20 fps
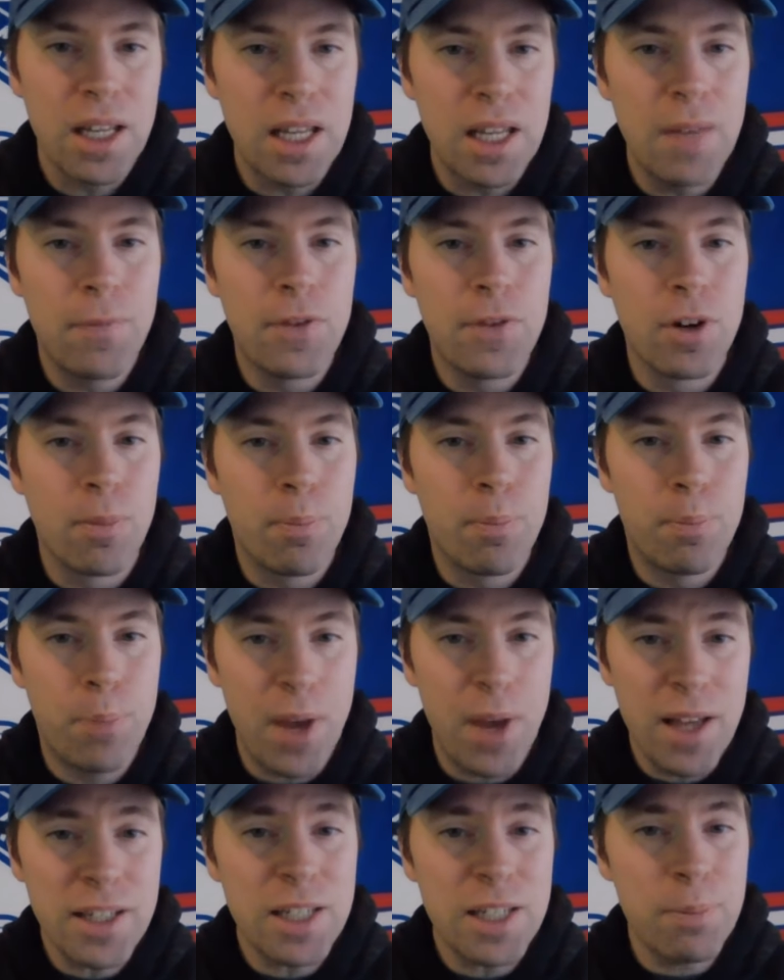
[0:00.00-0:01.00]
if your
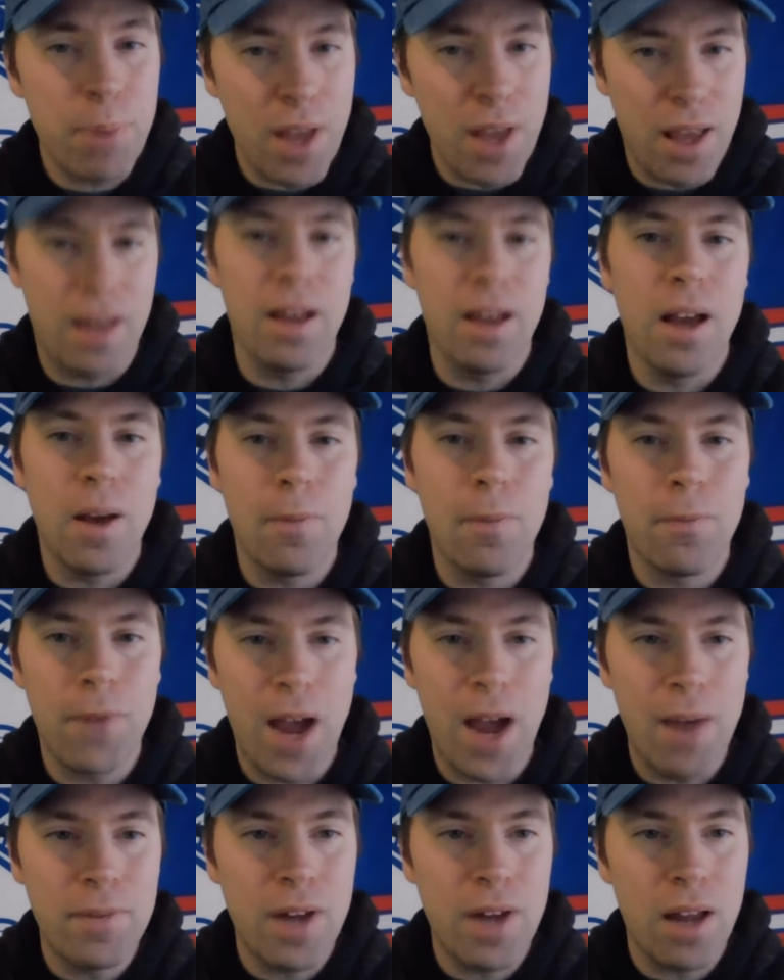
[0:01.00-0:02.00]
best bet of
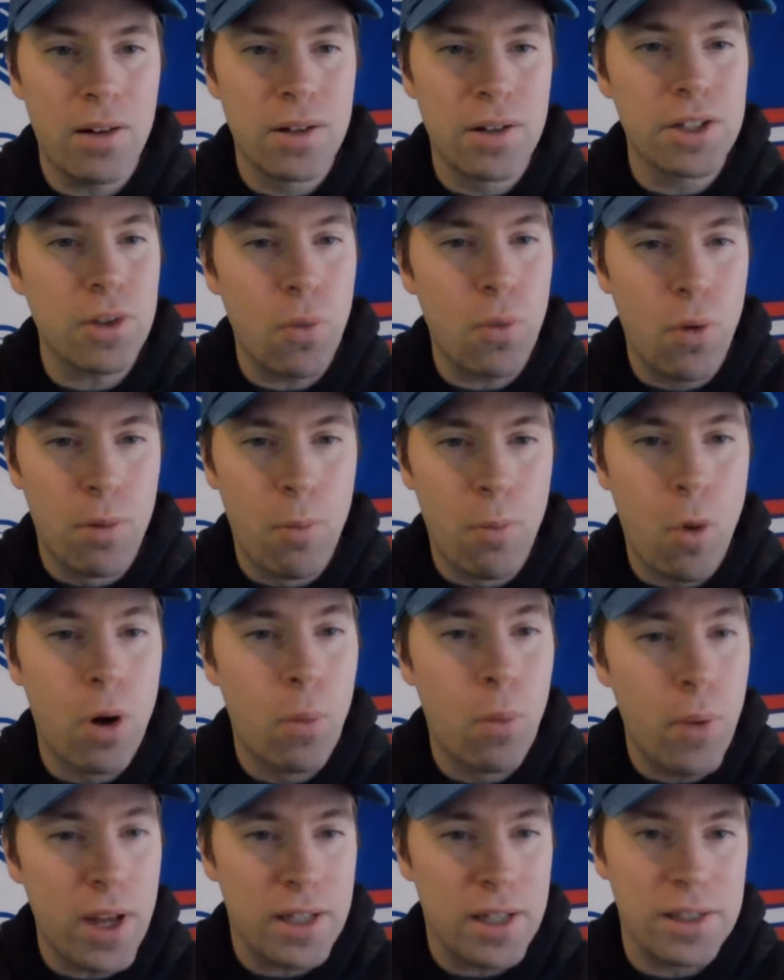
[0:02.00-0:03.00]
$5 or more
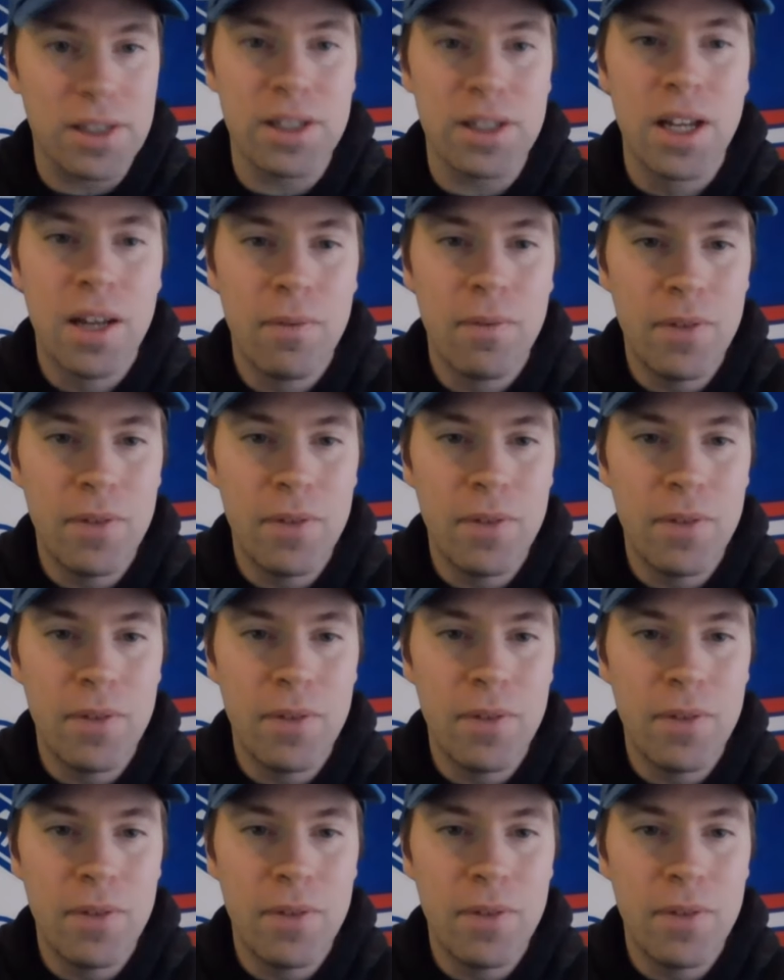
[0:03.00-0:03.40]
wins.